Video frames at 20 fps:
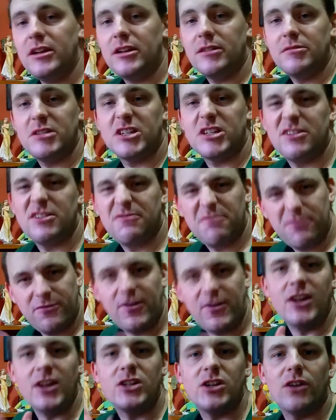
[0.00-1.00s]
so you could, just to
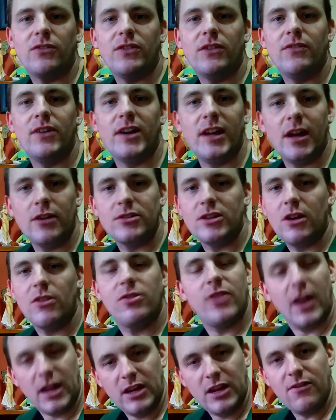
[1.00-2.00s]
finish off the video.
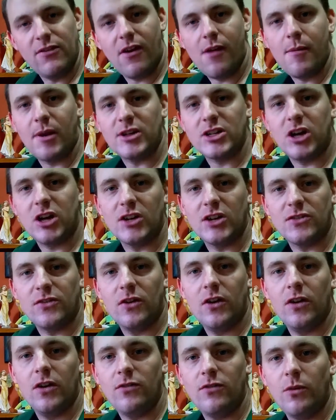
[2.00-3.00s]
So thank you very much,
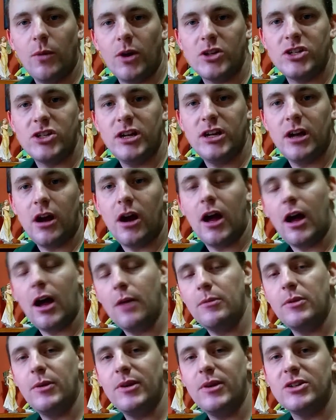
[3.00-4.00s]
guys, for watching.
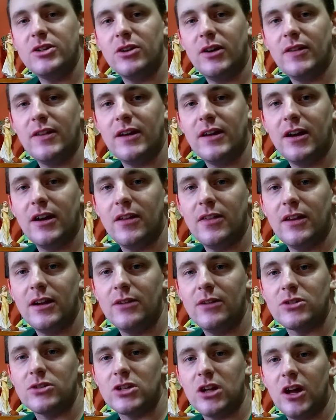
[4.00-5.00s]
I hope you enjoy the
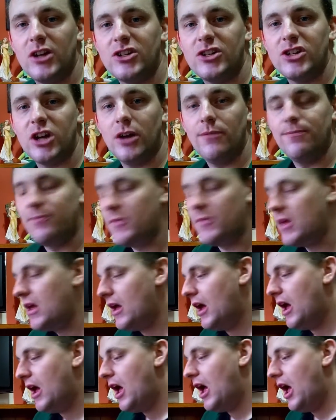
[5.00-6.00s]
little slideshow.
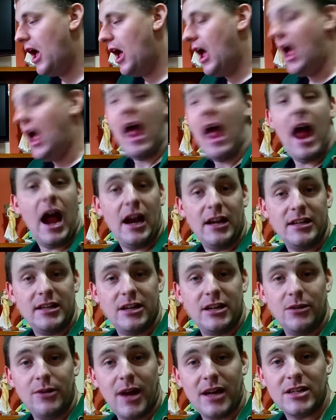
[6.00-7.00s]

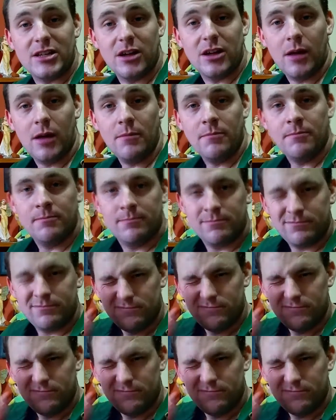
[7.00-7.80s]
And until next time,